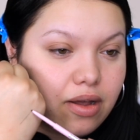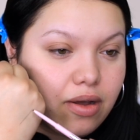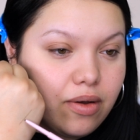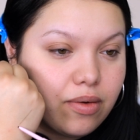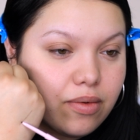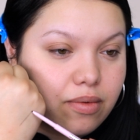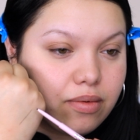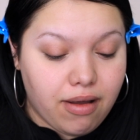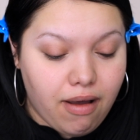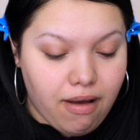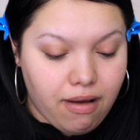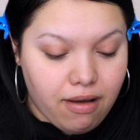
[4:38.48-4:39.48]
Oh.
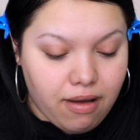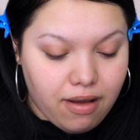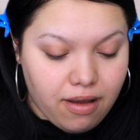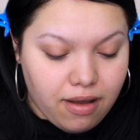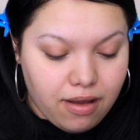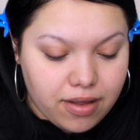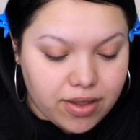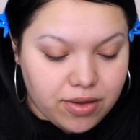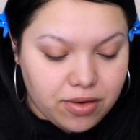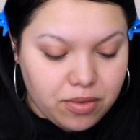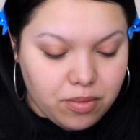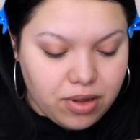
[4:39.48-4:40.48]

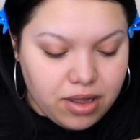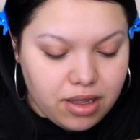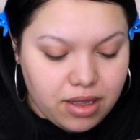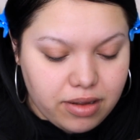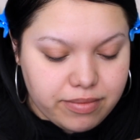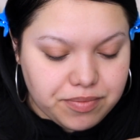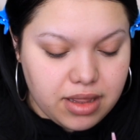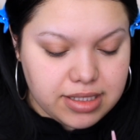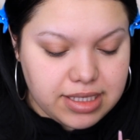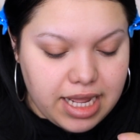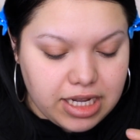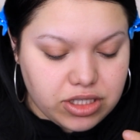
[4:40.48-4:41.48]
You know what?
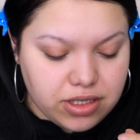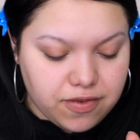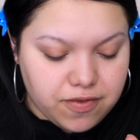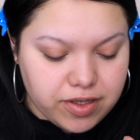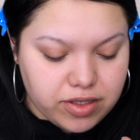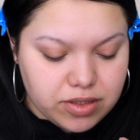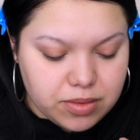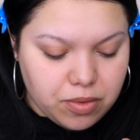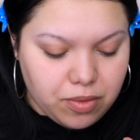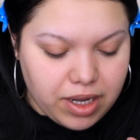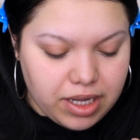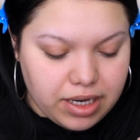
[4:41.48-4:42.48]
This actually feels
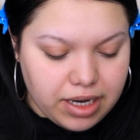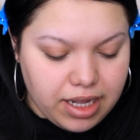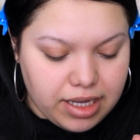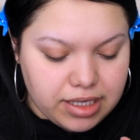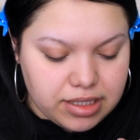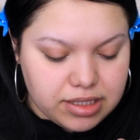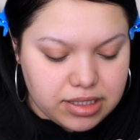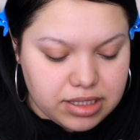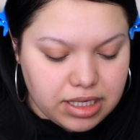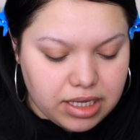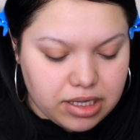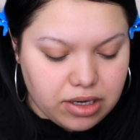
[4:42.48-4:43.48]
quite nice.
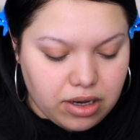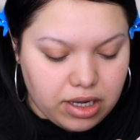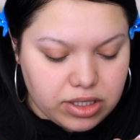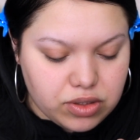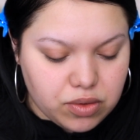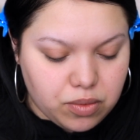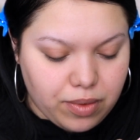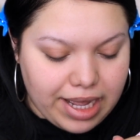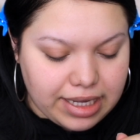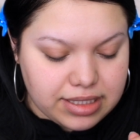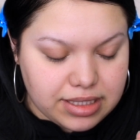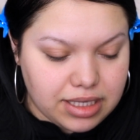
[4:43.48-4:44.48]
It's like not too
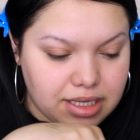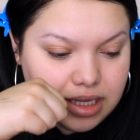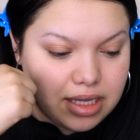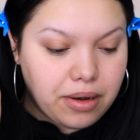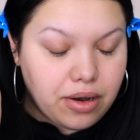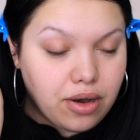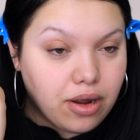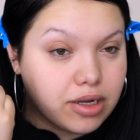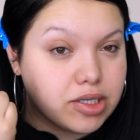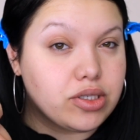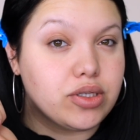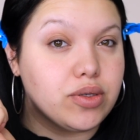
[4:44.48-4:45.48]
waxy,
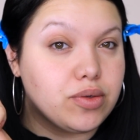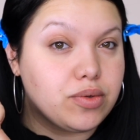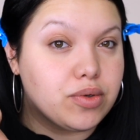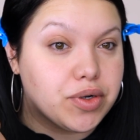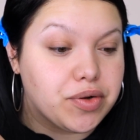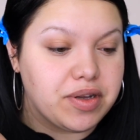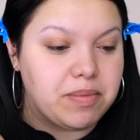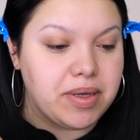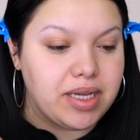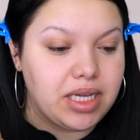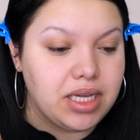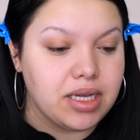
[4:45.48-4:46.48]
not too
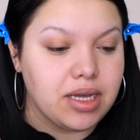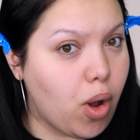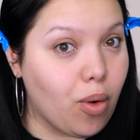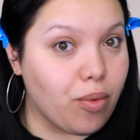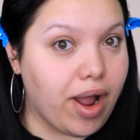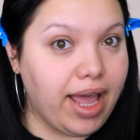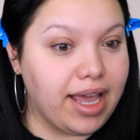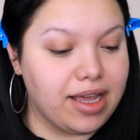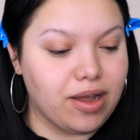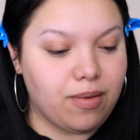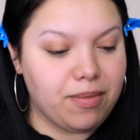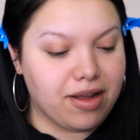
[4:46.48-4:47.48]
creamy. All
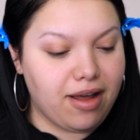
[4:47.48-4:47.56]
right, oh my